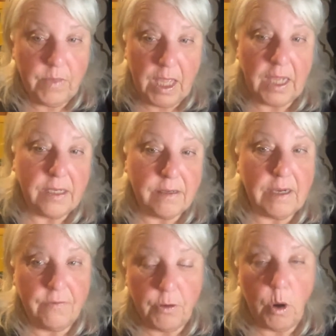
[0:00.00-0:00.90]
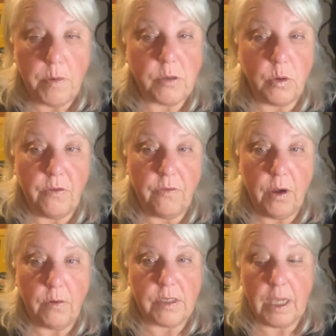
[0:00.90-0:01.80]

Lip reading: And if they're open 24 hours,